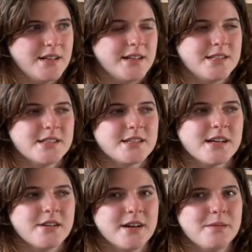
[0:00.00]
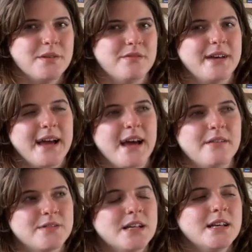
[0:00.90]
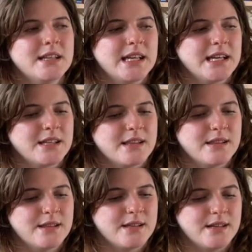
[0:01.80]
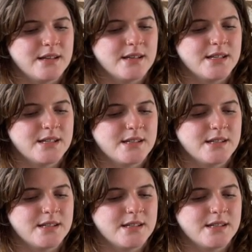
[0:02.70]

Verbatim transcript: It's just got quite a bit of heft. Like the,